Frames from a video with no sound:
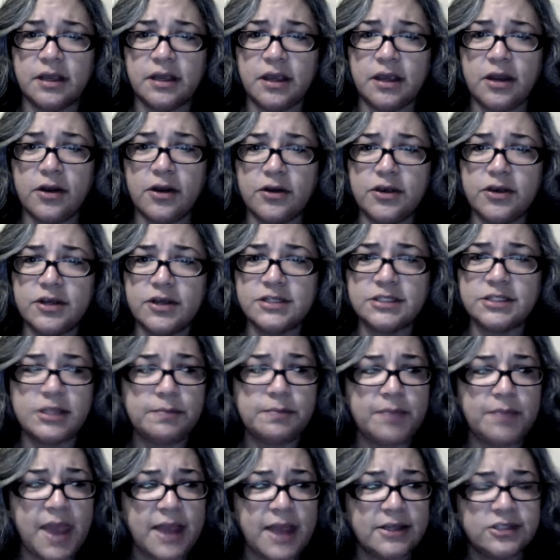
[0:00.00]
Usually the
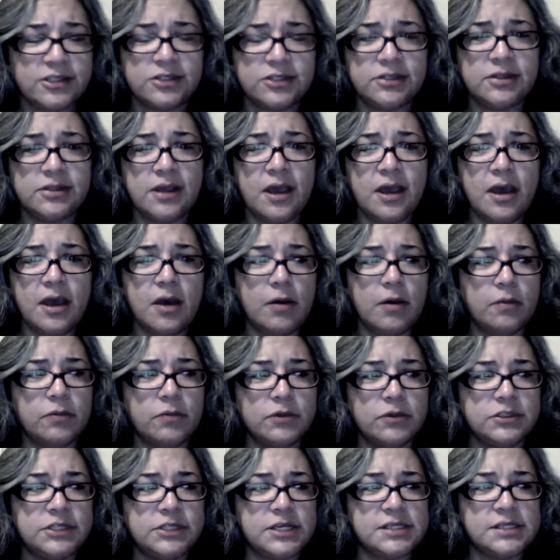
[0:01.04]
banks
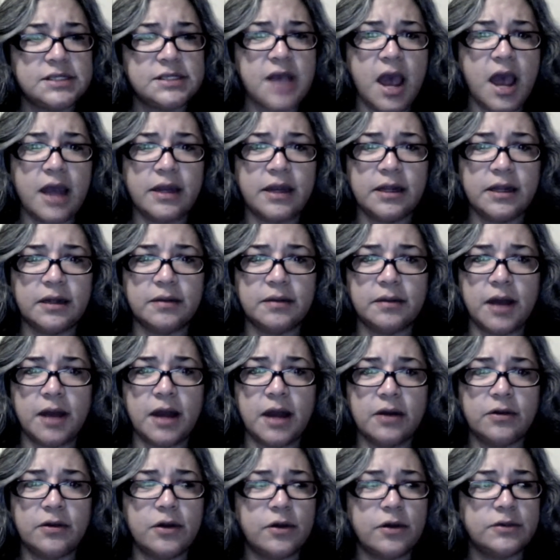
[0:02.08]
will just kind of, I
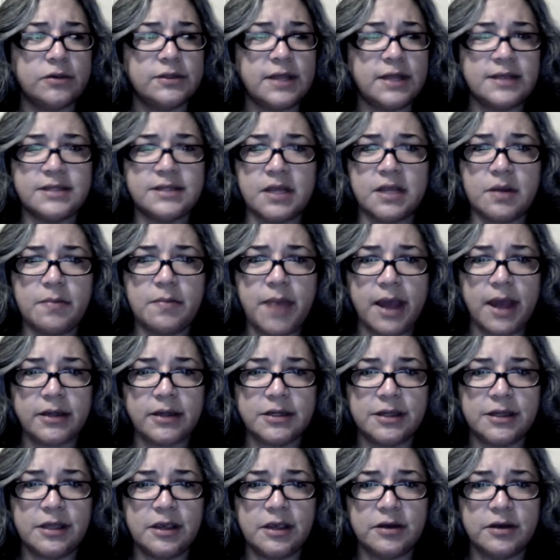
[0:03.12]
don't know, they send them back
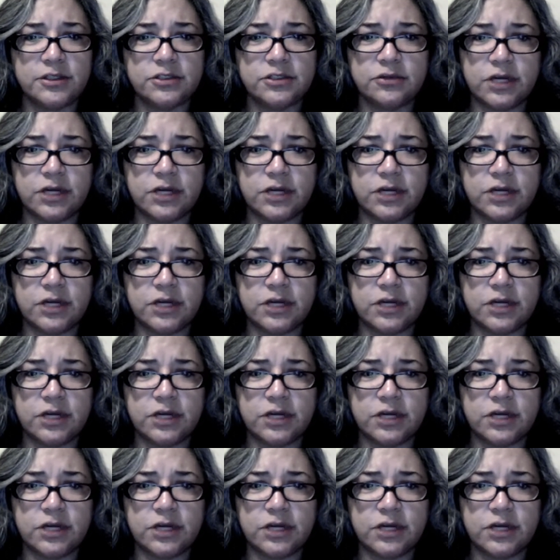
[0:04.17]
to the U.S.